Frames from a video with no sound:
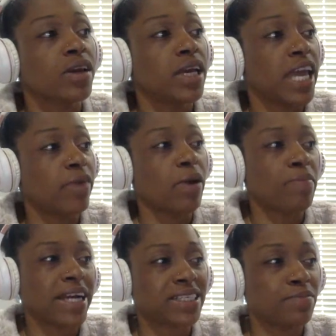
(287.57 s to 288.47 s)
anyway,
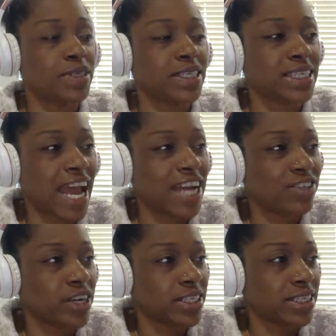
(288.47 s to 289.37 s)
back to business
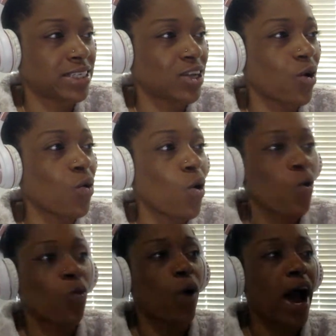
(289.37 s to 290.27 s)
addresses. So,
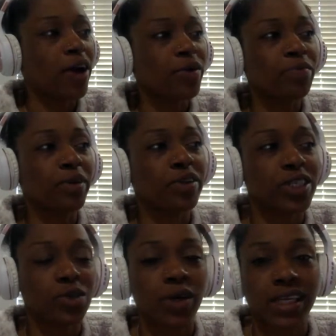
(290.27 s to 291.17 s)
how do we build this
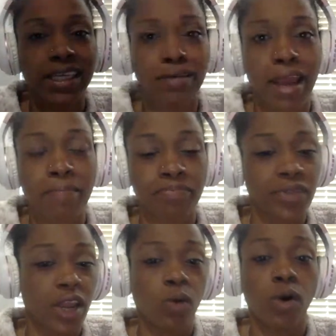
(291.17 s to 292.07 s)
quickly, right?
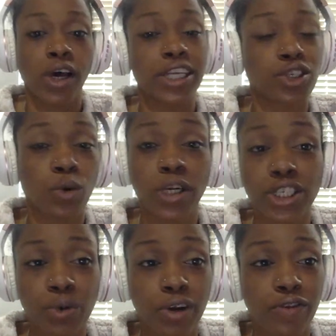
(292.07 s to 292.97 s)
Well, in
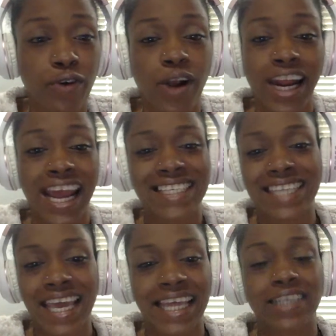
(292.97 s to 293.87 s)
2024, and I
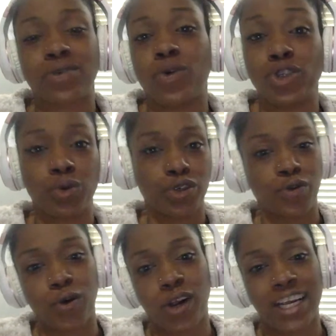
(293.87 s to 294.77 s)
say like
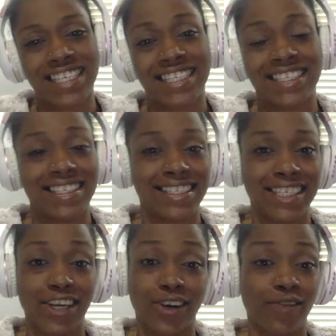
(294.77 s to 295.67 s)
2024 is this
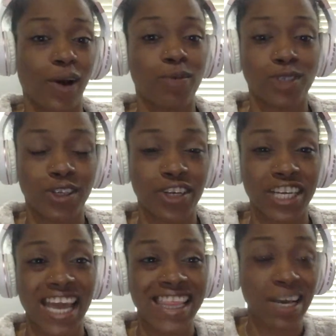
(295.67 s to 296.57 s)
year of
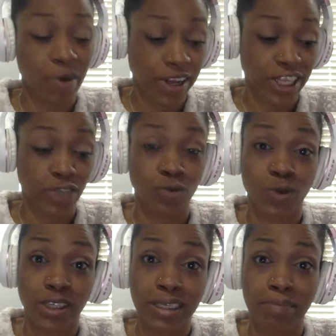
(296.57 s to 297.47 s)
opportunity. I think we're at this
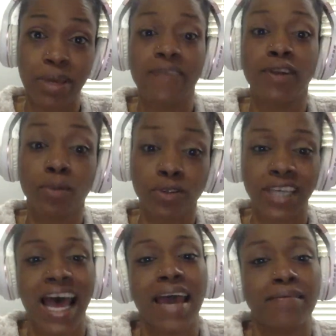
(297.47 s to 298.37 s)
really pivotal
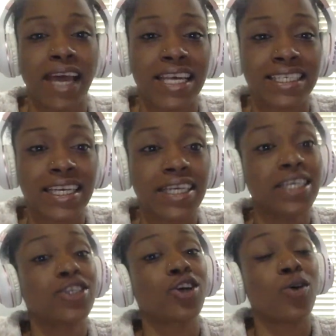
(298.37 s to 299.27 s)
time, guys.
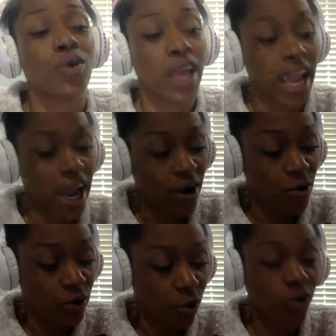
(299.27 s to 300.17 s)
So,
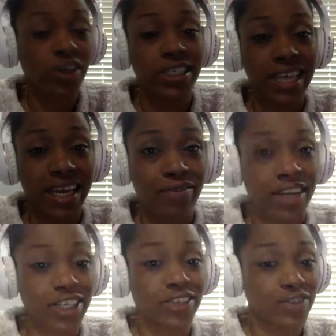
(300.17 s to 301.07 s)
in order to take
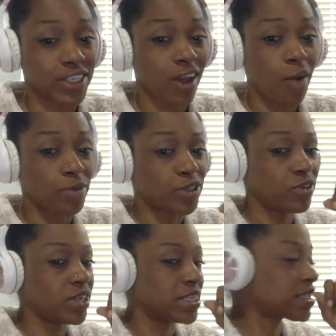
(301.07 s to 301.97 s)
advantage of these
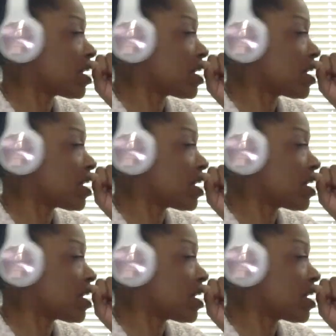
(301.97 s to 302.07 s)
opportunities,